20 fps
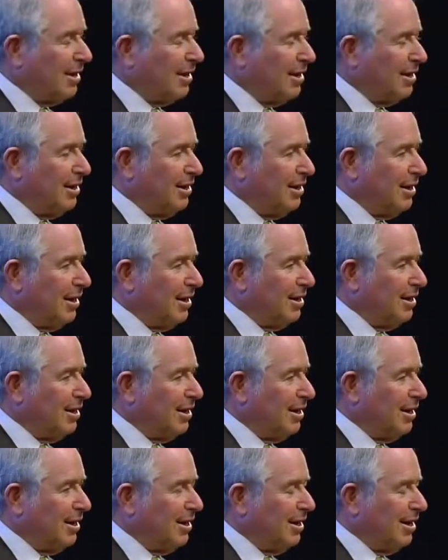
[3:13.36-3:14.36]
And
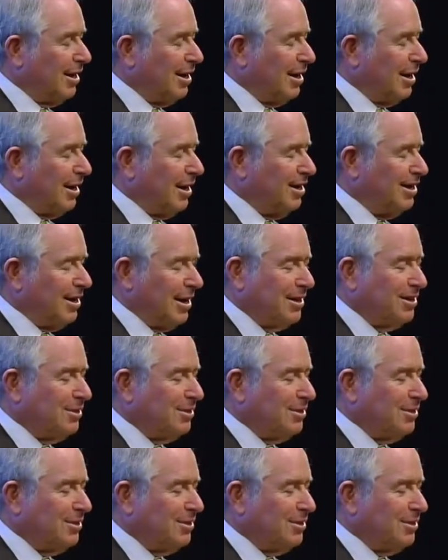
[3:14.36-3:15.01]
I